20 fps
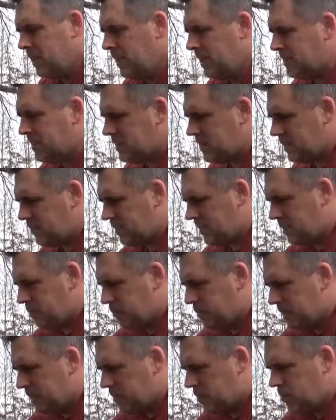instead of in the
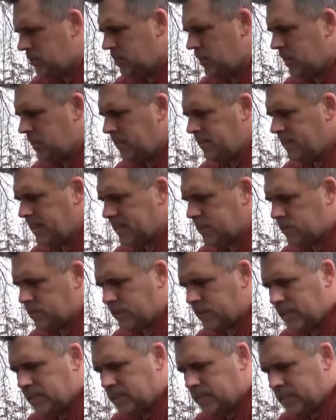middle. That
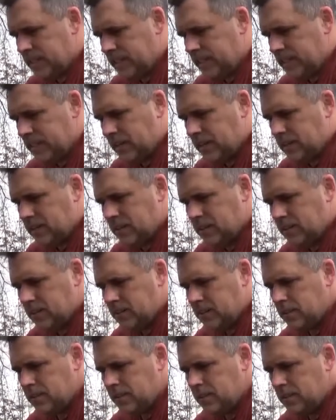creates a
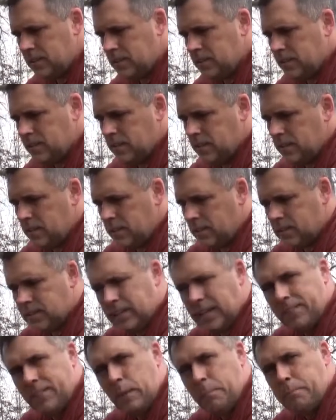
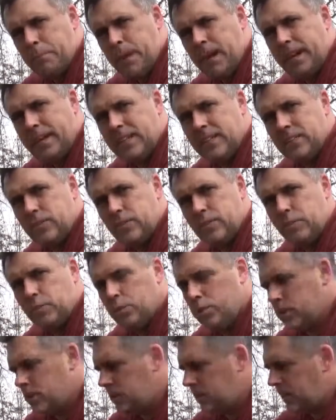kind of a bite into the
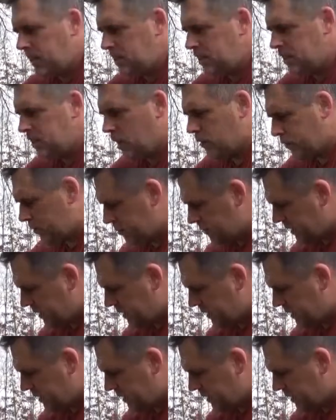wood, and you go from